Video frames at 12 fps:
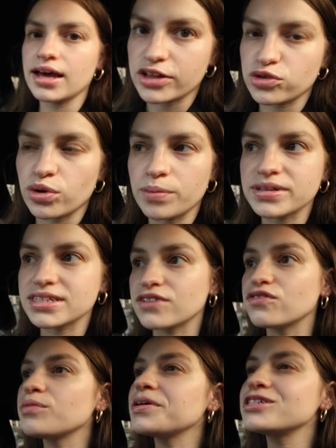That's what I'm missing
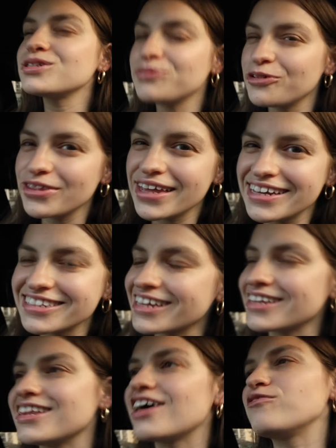for my smoothies. I
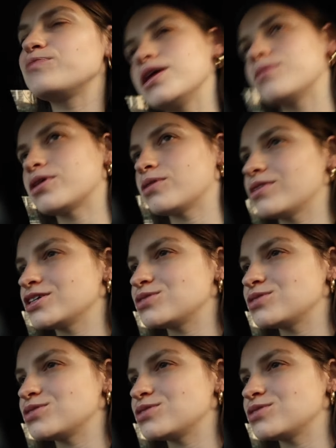love peanut butter in my